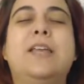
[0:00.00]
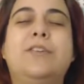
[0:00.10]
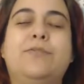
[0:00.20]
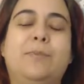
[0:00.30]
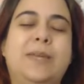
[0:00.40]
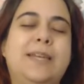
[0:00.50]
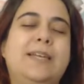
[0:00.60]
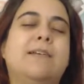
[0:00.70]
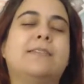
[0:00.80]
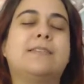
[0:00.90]
you've
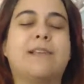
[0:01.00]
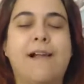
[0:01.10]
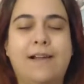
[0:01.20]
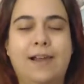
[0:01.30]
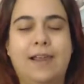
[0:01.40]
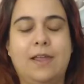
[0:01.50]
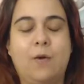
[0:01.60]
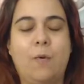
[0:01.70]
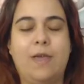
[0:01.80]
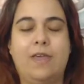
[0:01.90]
been struggling
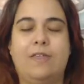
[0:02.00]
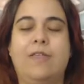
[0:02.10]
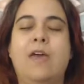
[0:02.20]
with,